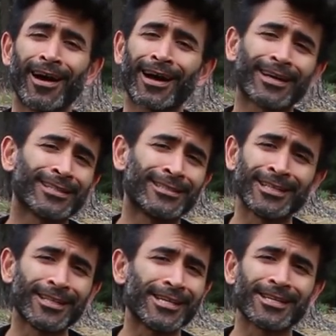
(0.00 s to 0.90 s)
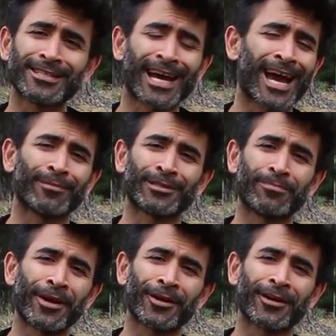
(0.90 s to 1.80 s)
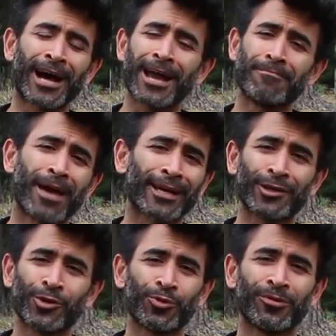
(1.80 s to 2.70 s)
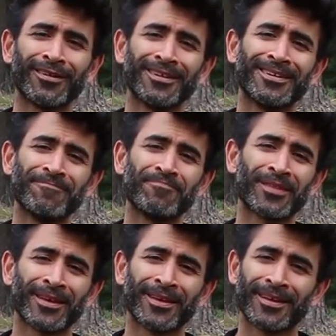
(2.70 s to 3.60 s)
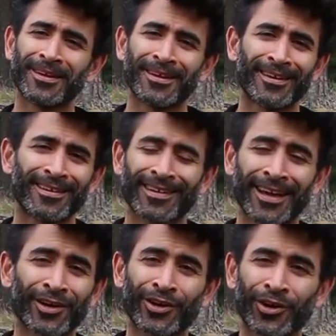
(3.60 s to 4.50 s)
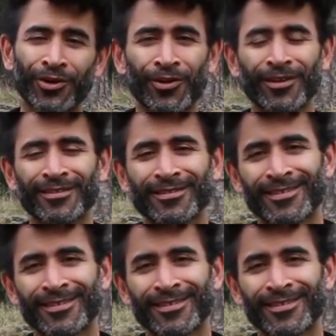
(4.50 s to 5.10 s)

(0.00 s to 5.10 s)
A gazillion times better. I beg you, get a girl.